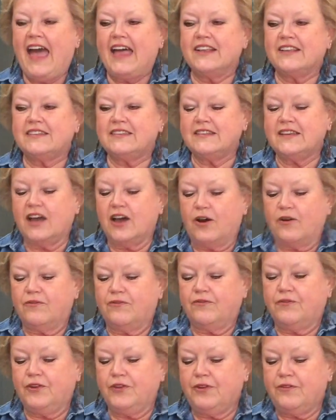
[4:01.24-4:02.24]
So
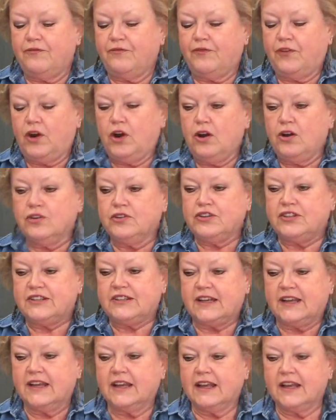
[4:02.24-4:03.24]
for the first,